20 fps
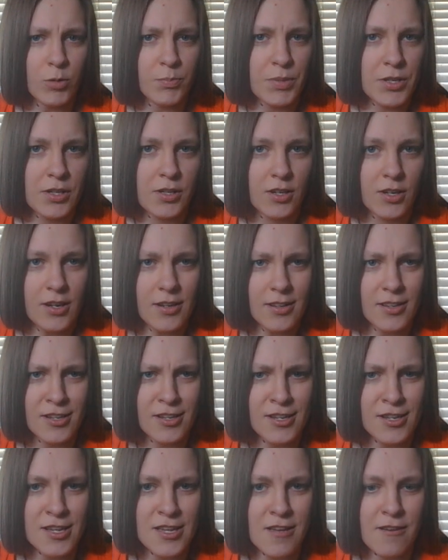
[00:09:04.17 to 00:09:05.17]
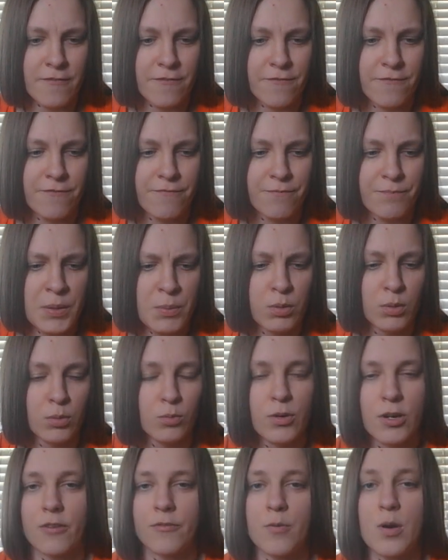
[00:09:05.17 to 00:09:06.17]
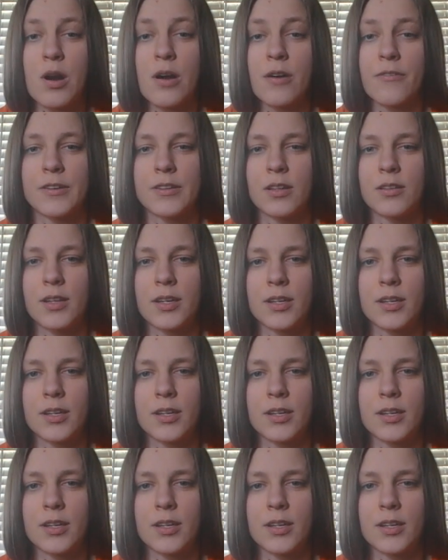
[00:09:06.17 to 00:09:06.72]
would be good if people were aware of it and,